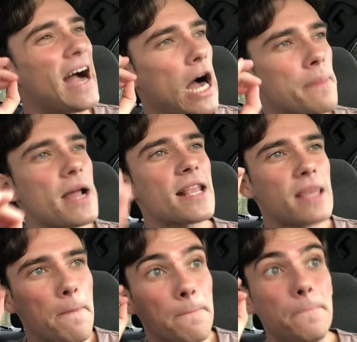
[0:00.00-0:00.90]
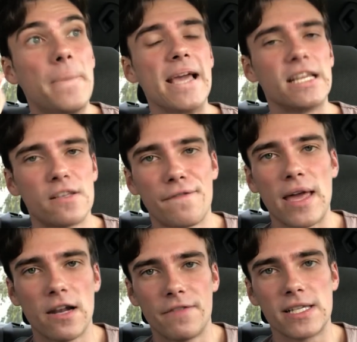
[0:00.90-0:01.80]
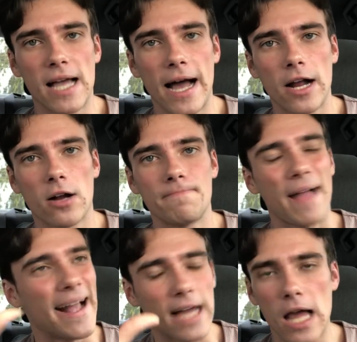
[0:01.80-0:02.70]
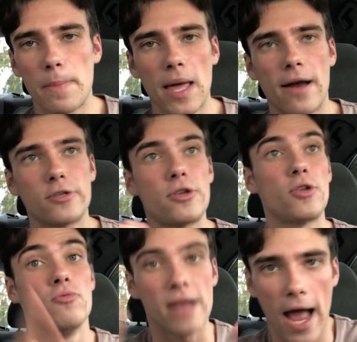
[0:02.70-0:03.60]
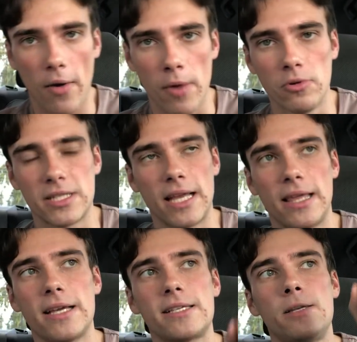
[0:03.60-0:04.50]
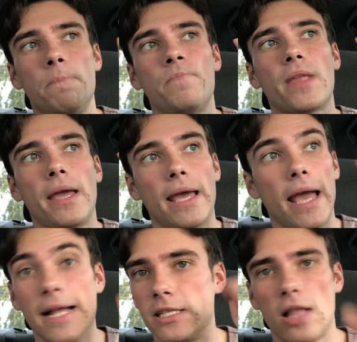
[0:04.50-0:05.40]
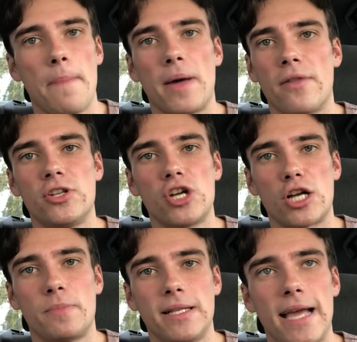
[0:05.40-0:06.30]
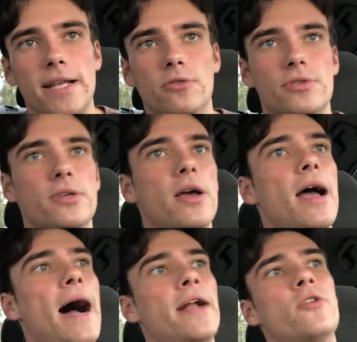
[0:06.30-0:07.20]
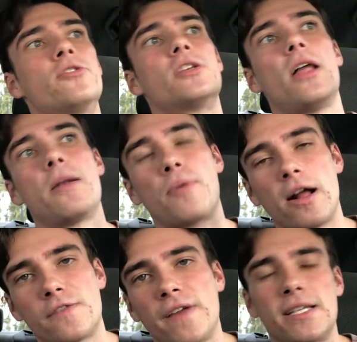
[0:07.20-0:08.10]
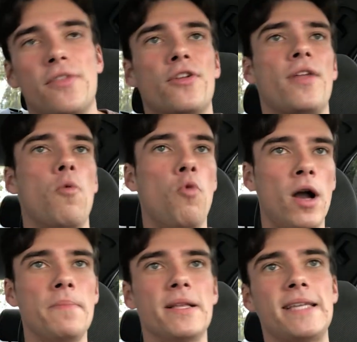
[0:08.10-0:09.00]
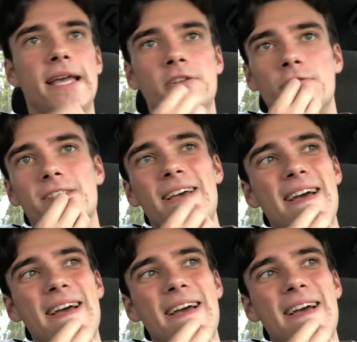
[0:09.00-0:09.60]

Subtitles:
I'm not the biggest fan of this hire. I got to be honest with you. Now I will say this. It's a lot better than Josh McDaniels. I know there's a lot of Browns fans out there that wanted McDaniels.